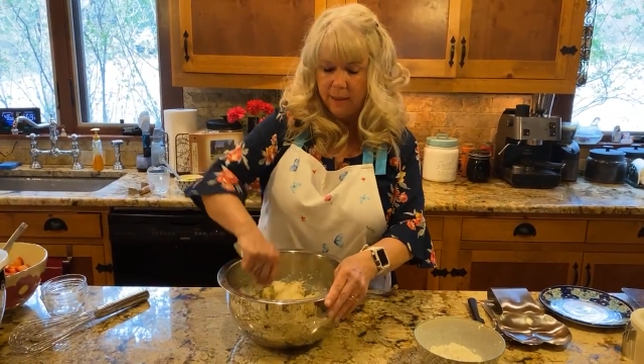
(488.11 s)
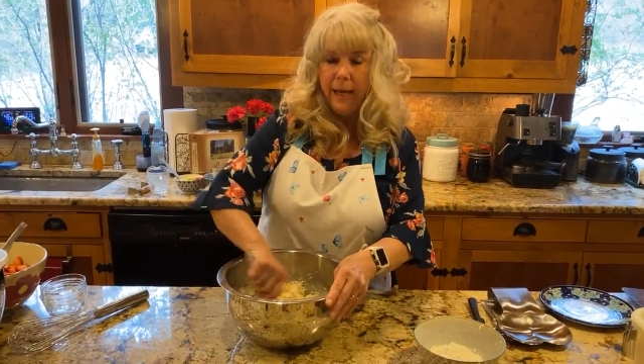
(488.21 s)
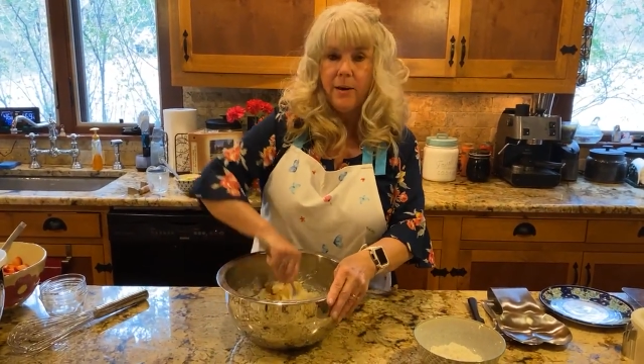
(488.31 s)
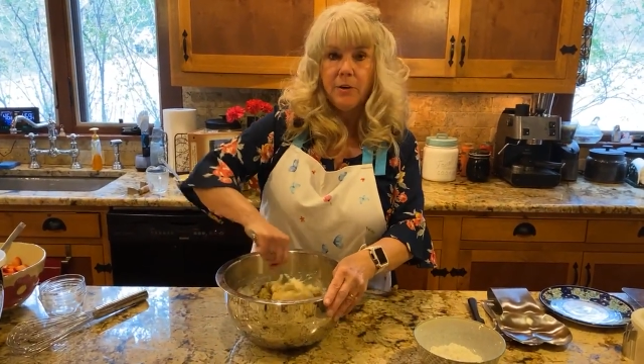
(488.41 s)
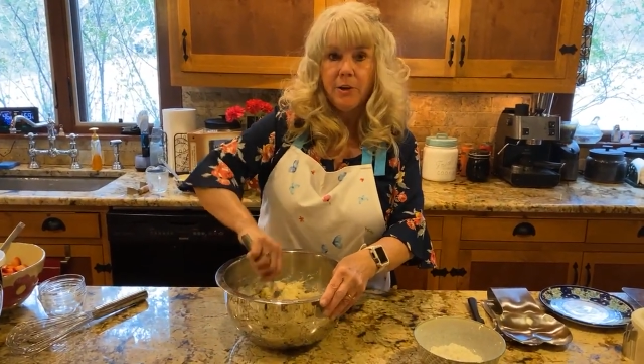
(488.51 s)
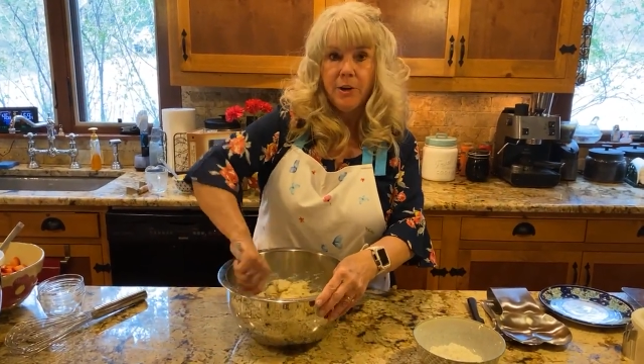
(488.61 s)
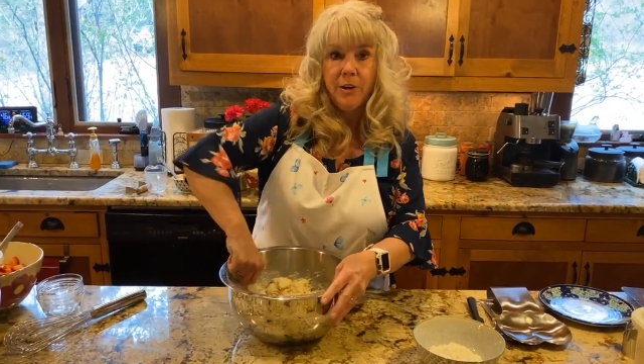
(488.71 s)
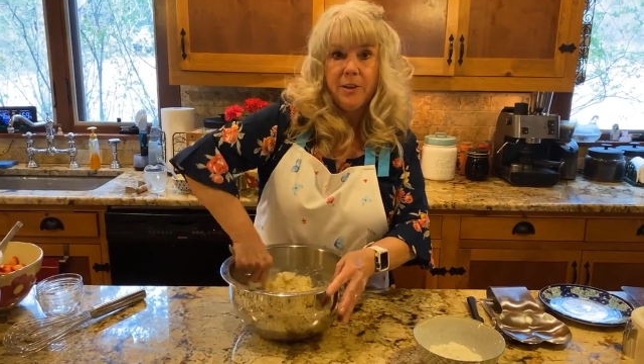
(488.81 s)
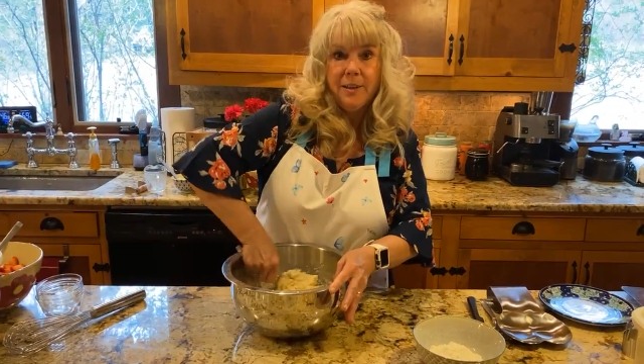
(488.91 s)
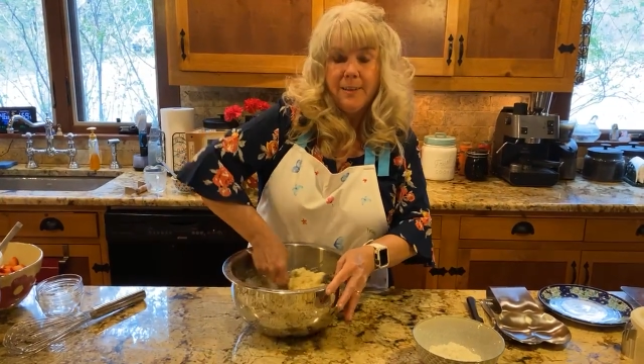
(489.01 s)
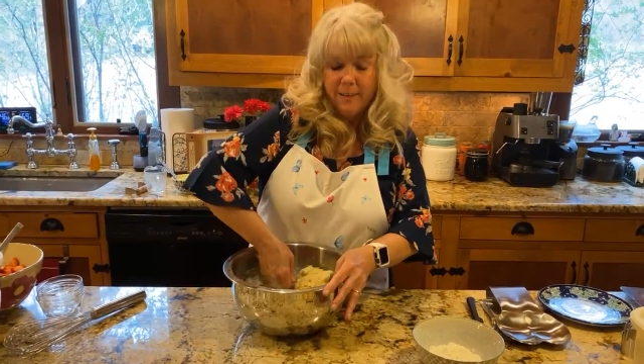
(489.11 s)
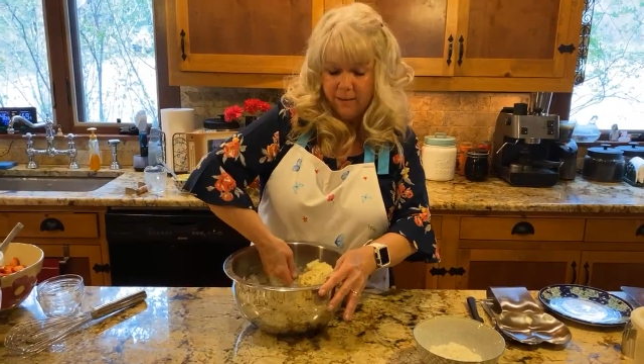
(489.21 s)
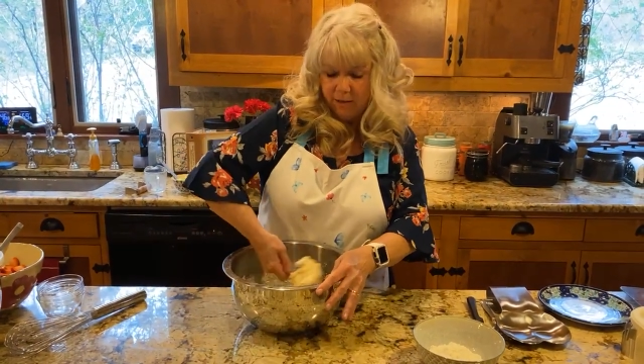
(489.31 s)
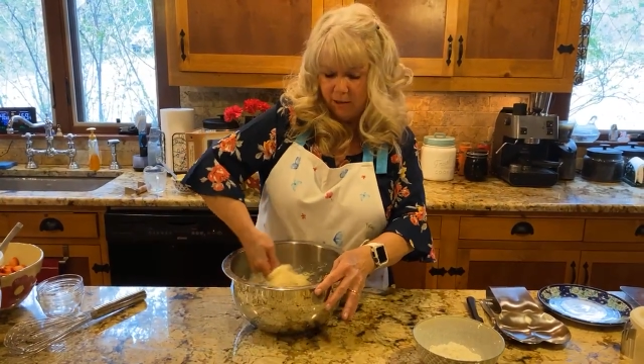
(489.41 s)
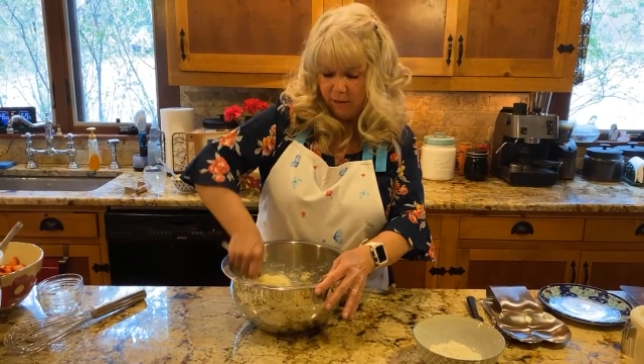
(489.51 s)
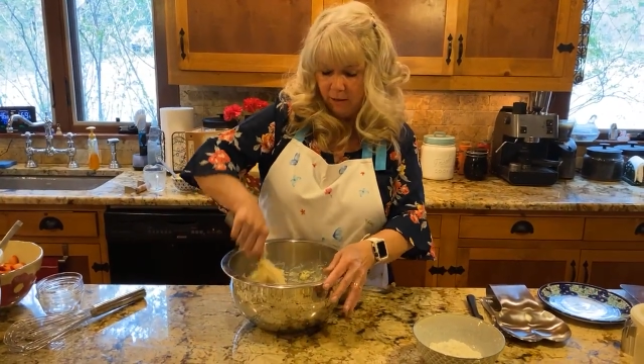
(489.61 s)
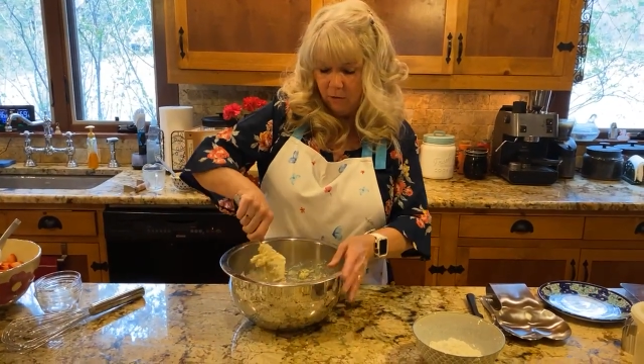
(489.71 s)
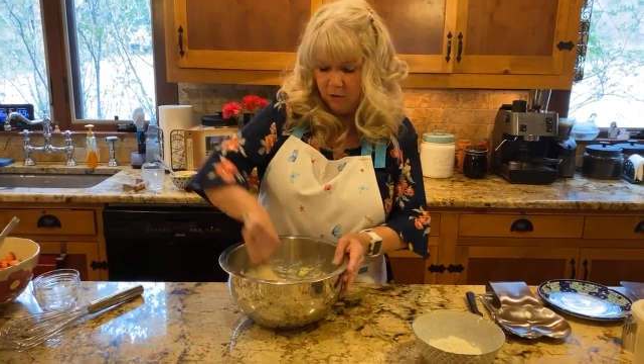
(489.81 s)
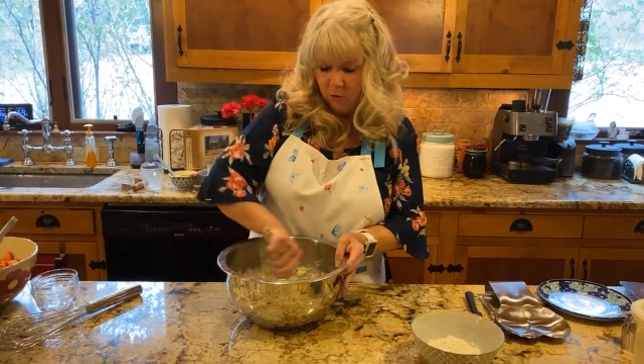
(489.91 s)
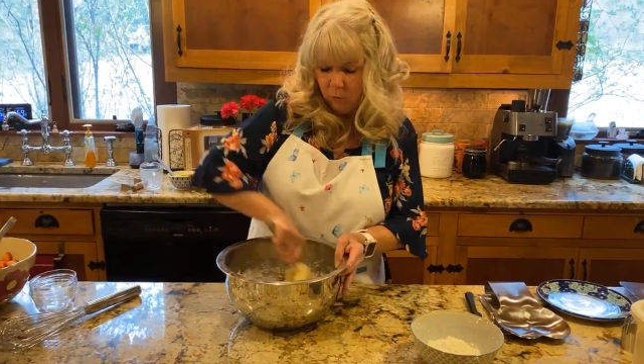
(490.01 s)
counter to,
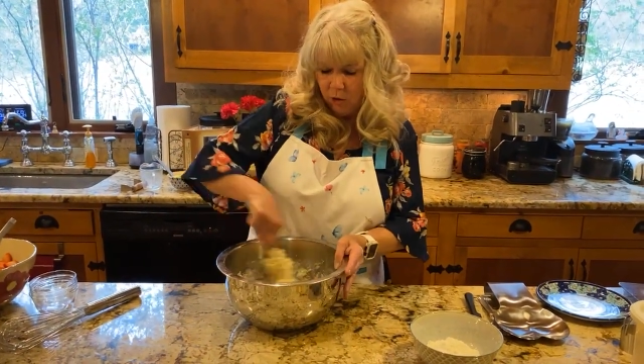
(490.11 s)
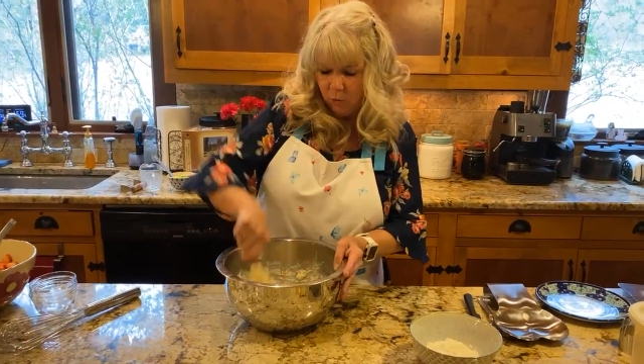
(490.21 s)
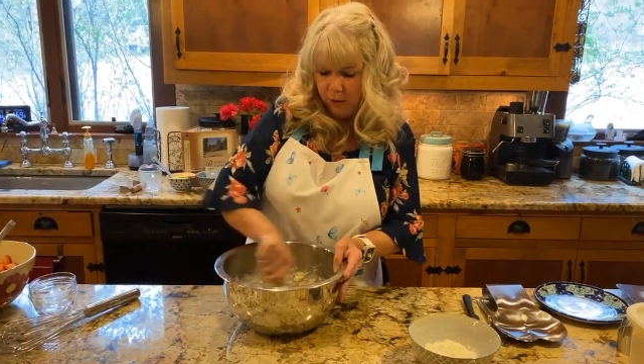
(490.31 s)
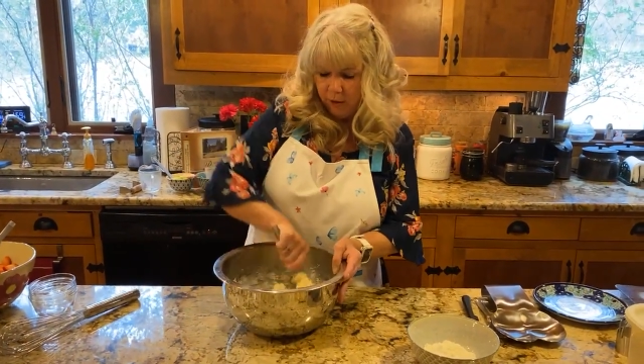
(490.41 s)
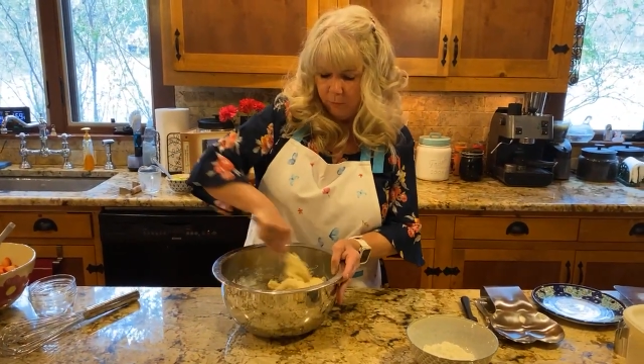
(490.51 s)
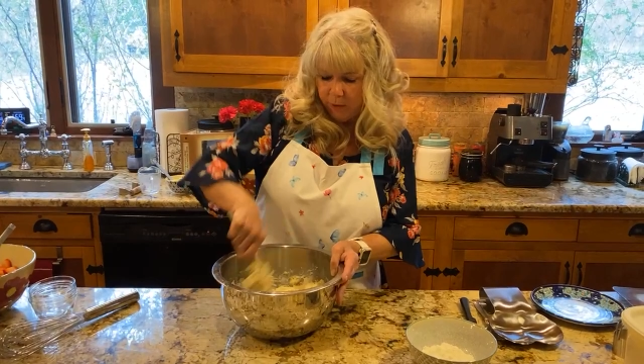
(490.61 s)
to work with